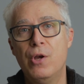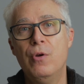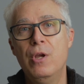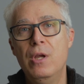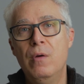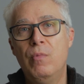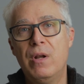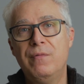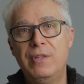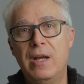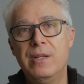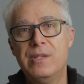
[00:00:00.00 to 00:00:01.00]
So what
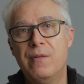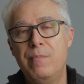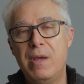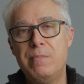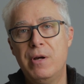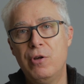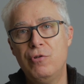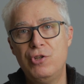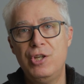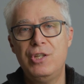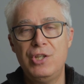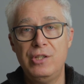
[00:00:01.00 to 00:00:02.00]
I've done is I've made my own
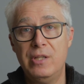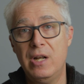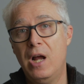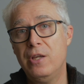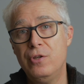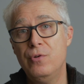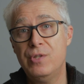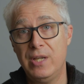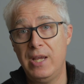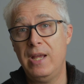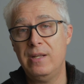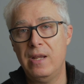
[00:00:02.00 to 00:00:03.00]
cheat sheet that I use
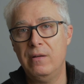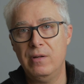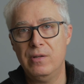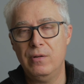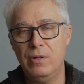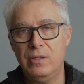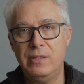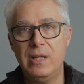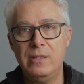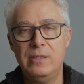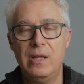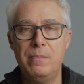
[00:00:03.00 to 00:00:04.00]
again on, on a
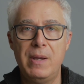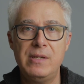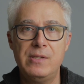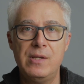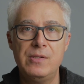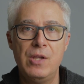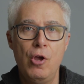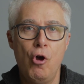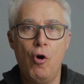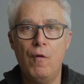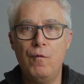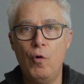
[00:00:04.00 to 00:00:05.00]
day-to-day basis
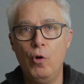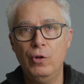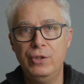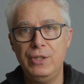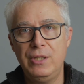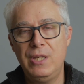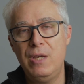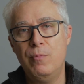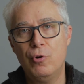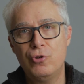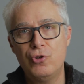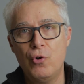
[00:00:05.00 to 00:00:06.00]
of all the
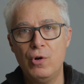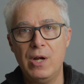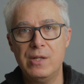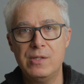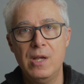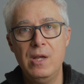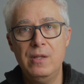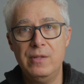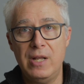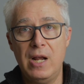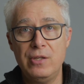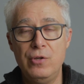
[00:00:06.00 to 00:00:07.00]
keyboard shortcuts
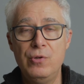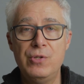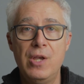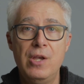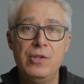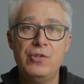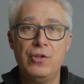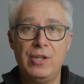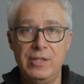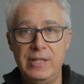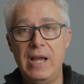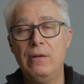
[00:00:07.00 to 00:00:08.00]
that I use. So you
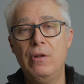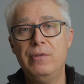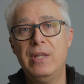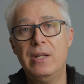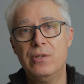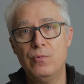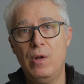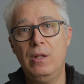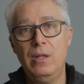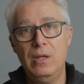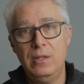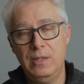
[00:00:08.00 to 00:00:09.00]
can download that as
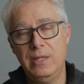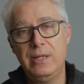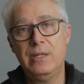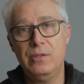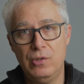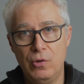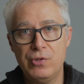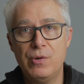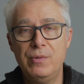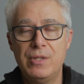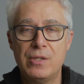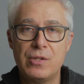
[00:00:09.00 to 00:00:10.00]
well. Link is also
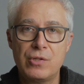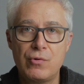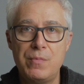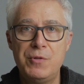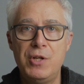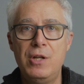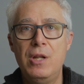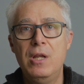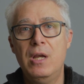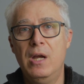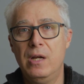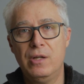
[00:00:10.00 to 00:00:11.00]
in the description,
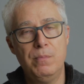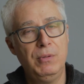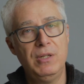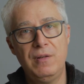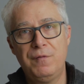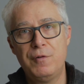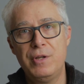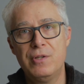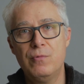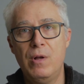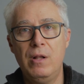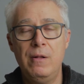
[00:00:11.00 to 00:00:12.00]
uh, completely free
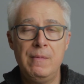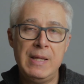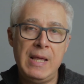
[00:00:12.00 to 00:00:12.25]
as well.